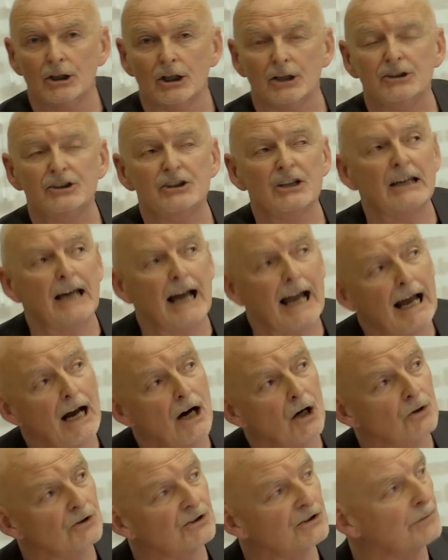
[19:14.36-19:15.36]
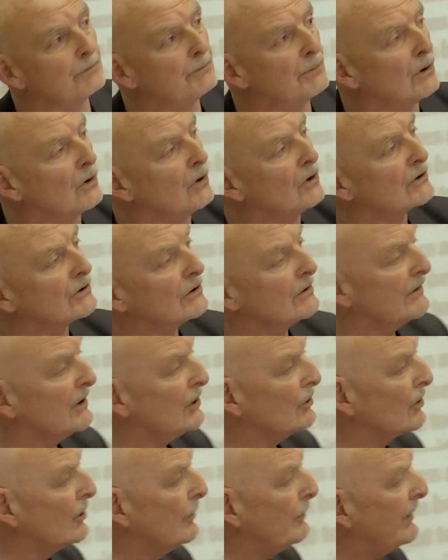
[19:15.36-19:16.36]
and see how support of the
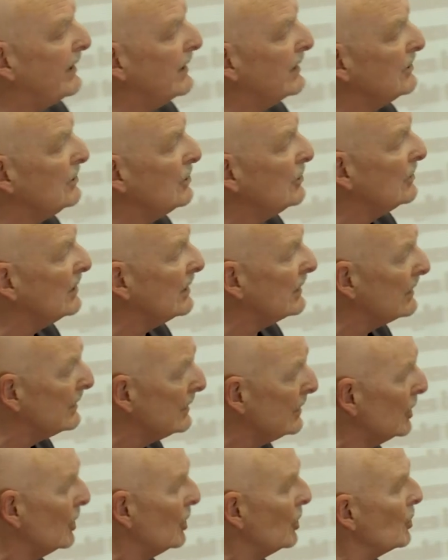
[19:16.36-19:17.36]
European Union